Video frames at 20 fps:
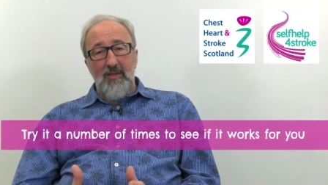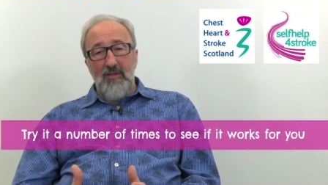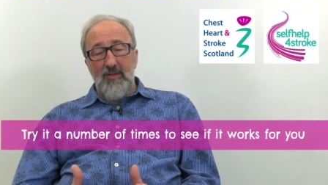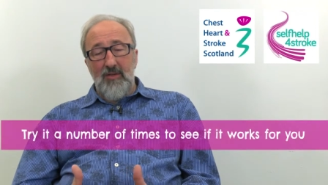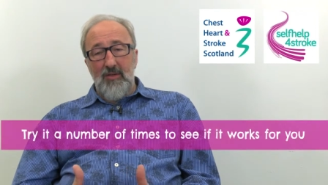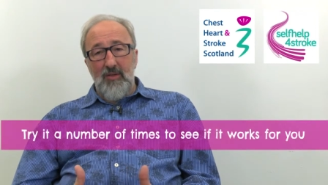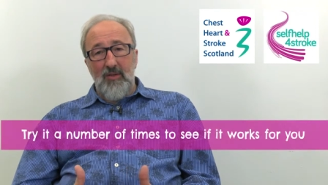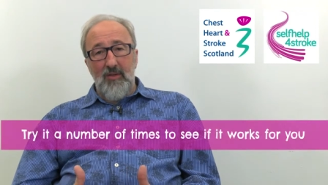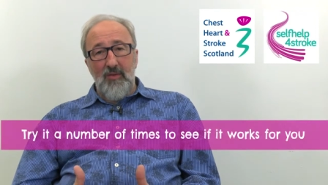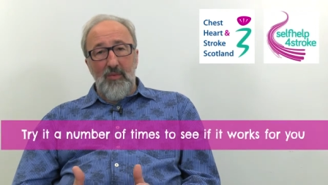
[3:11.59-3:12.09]

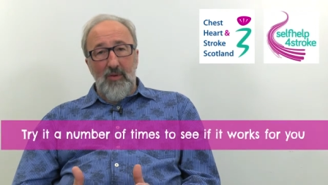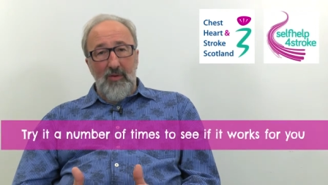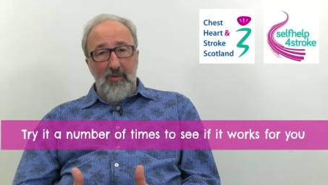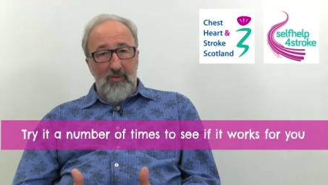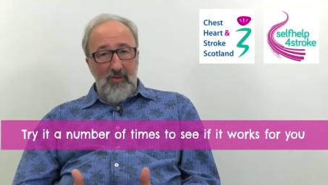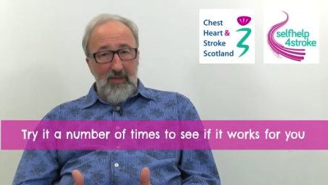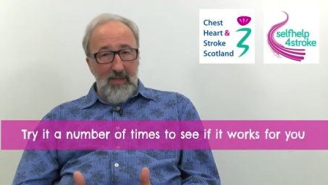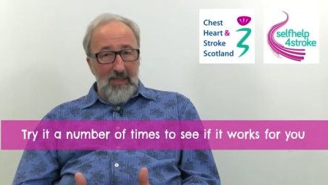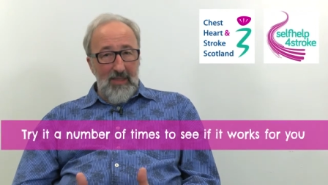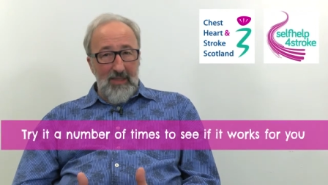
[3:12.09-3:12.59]
2 or
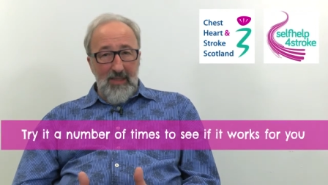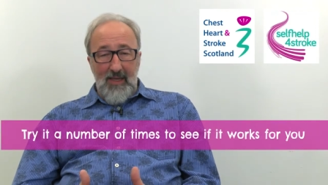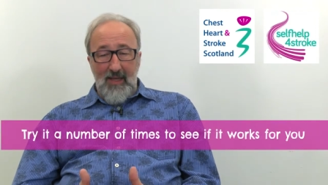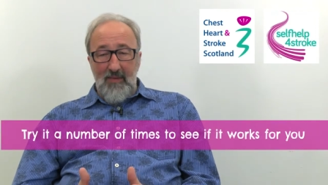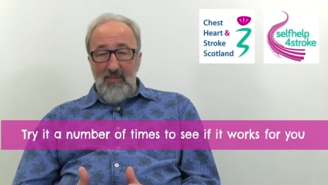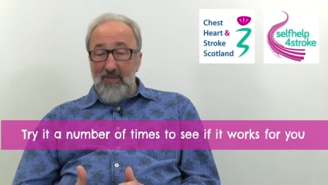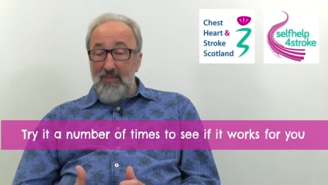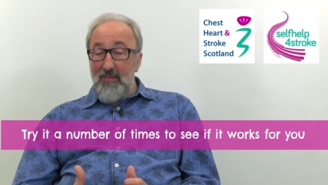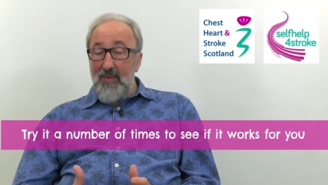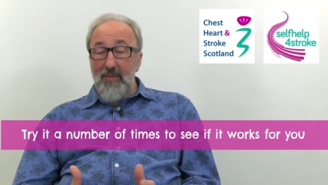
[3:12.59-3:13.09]
3
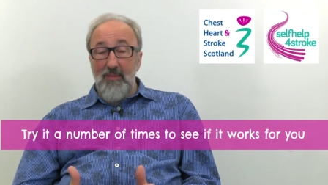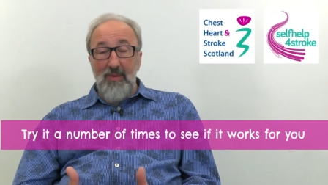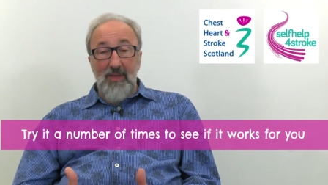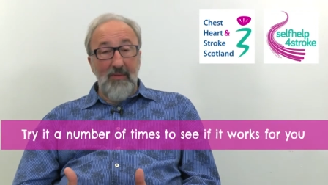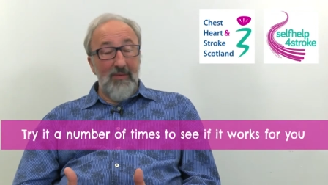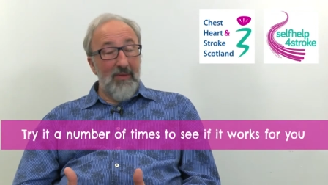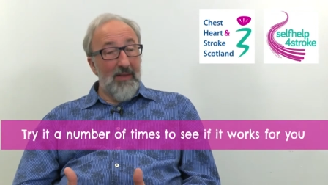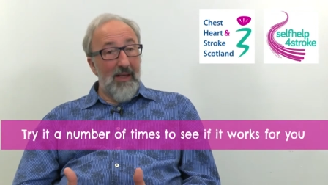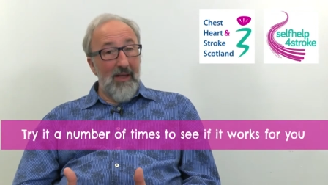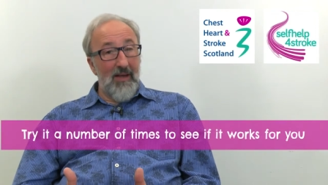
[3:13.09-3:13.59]
times, maybe
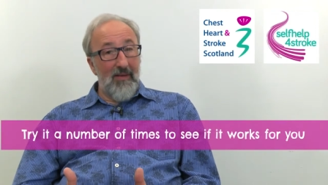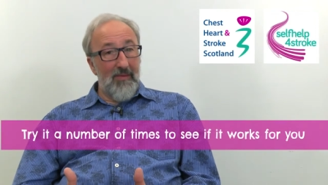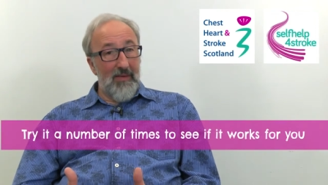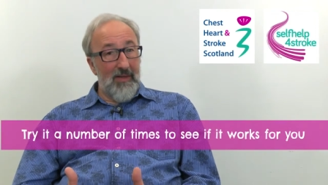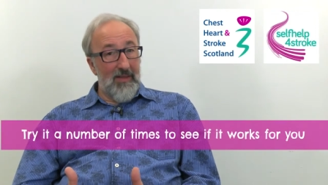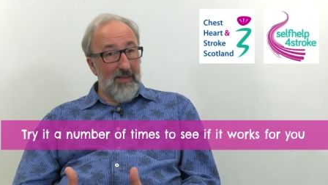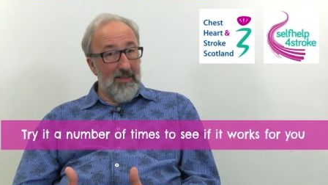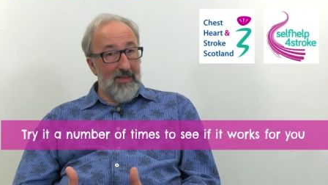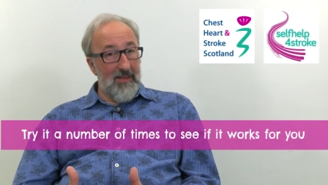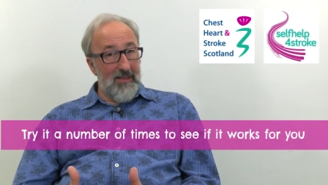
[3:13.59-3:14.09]
even half a
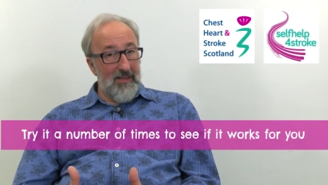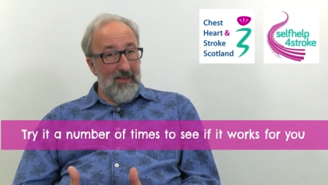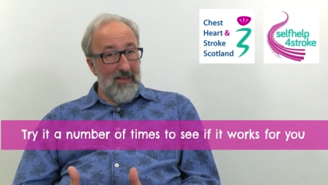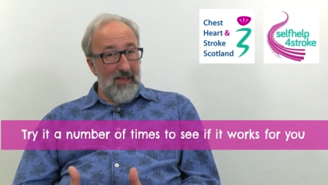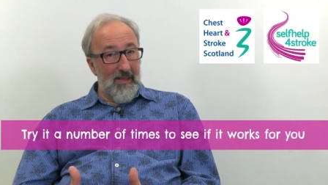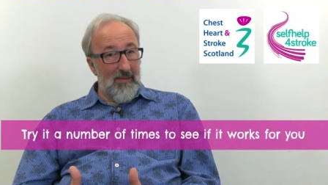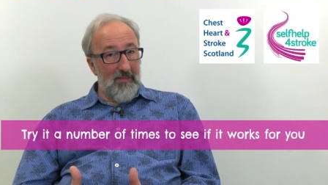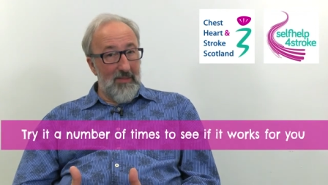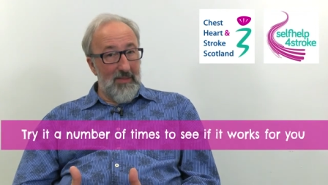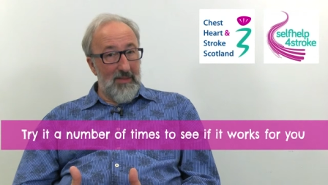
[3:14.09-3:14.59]
dozen
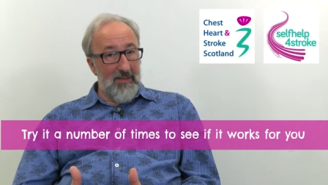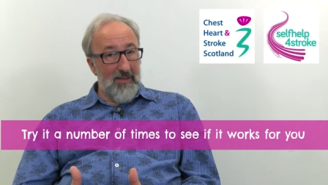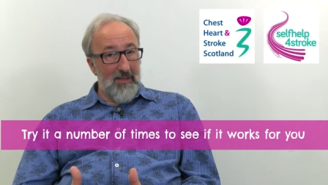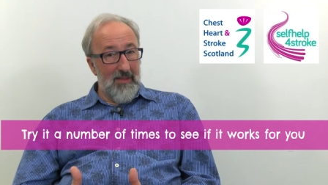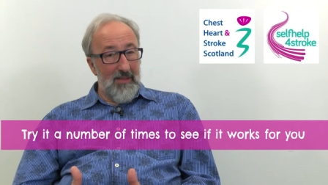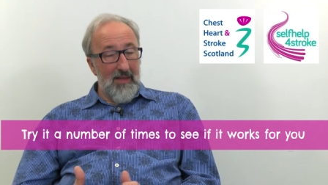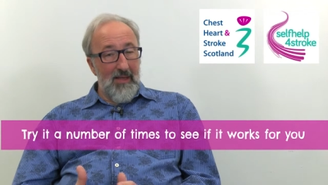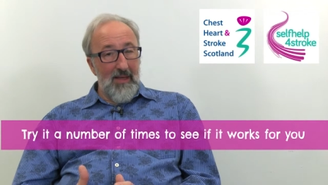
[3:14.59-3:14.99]
times